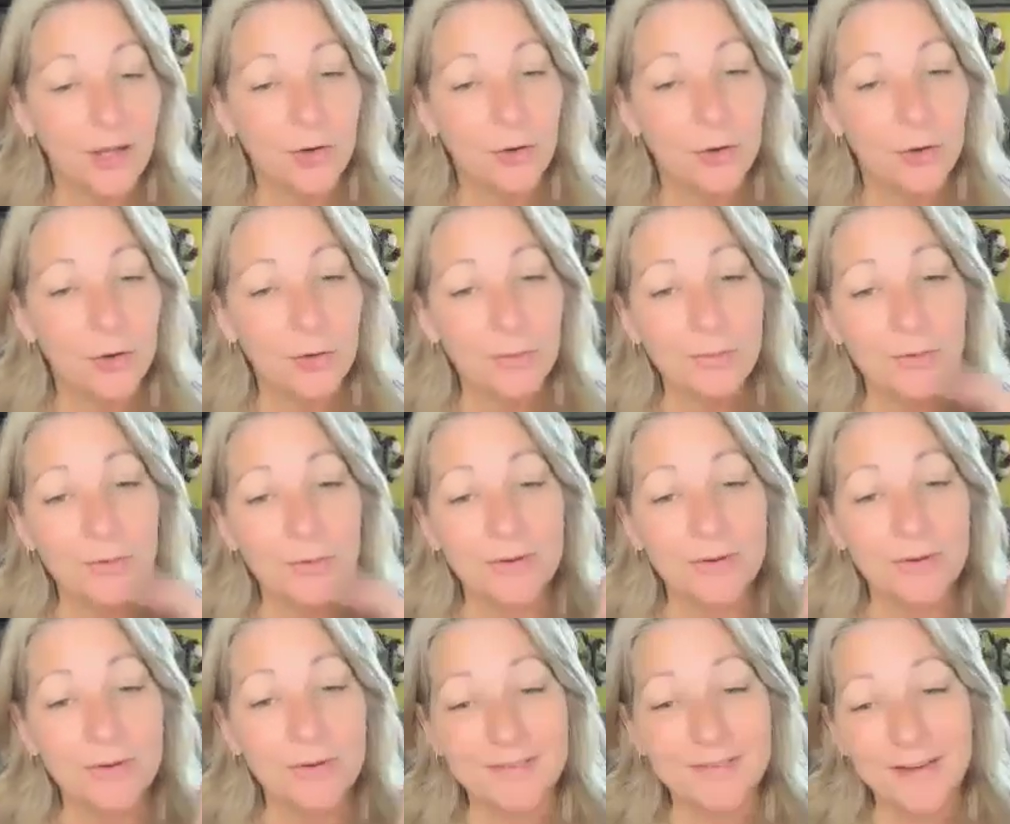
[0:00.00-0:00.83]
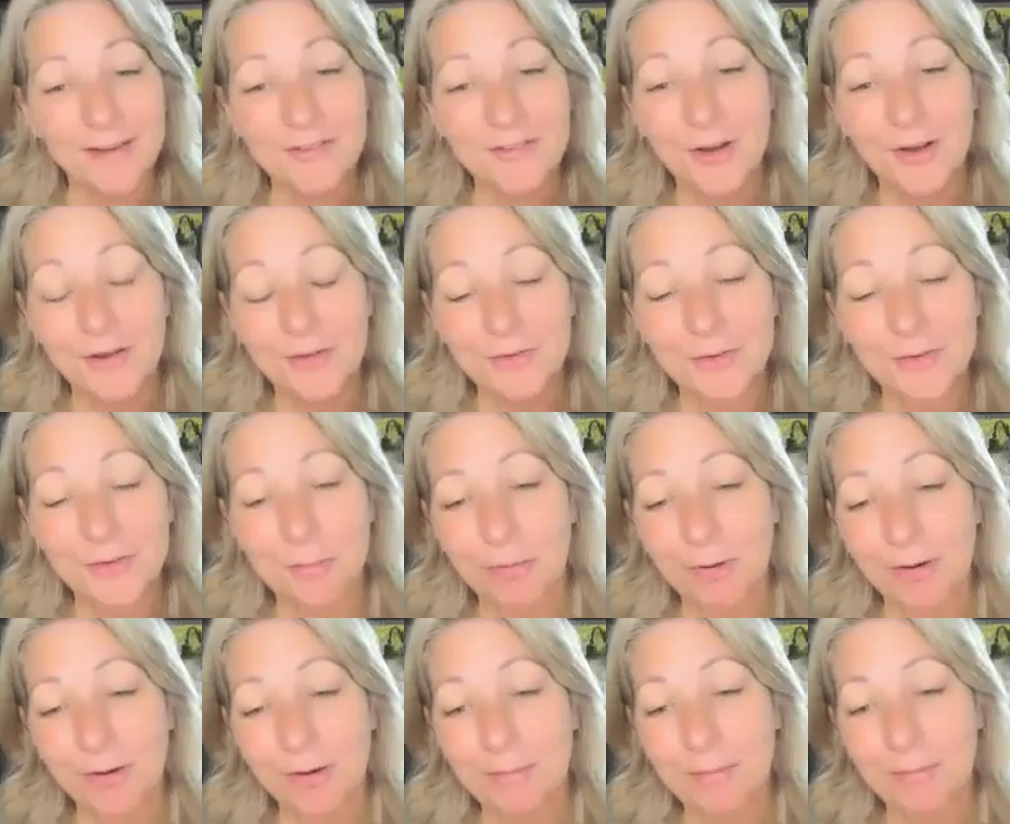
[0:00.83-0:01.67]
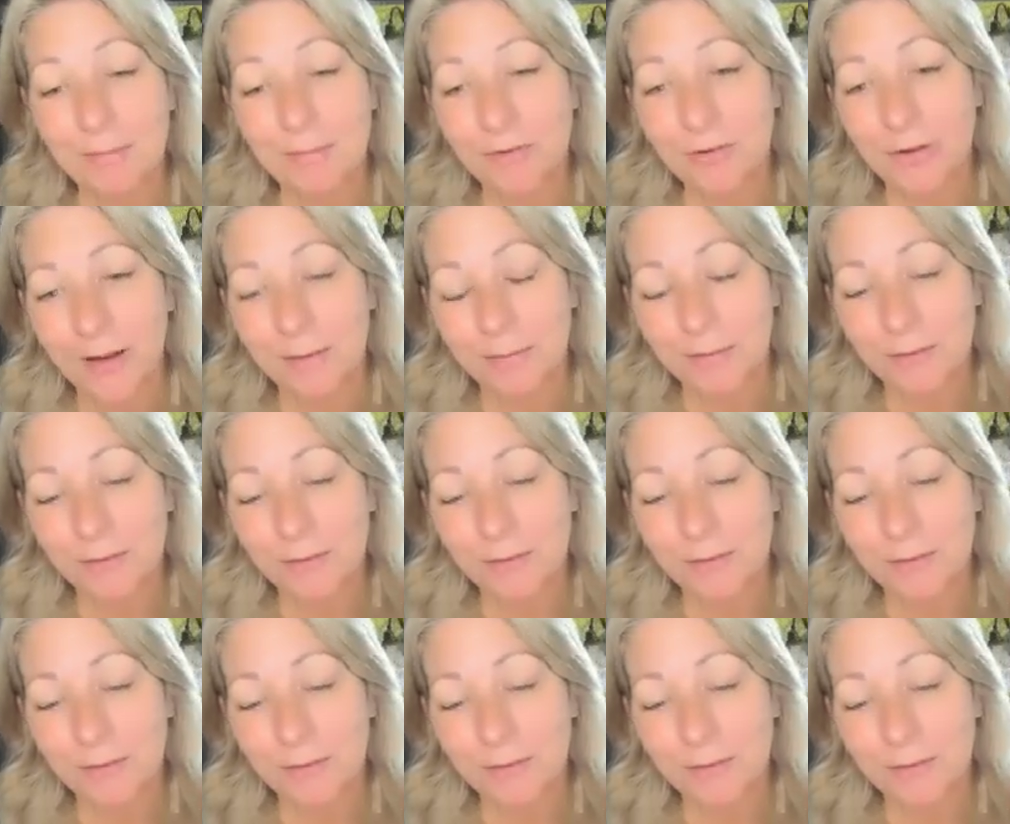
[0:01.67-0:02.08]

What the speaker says: Corner Brook and St. John's are pretty much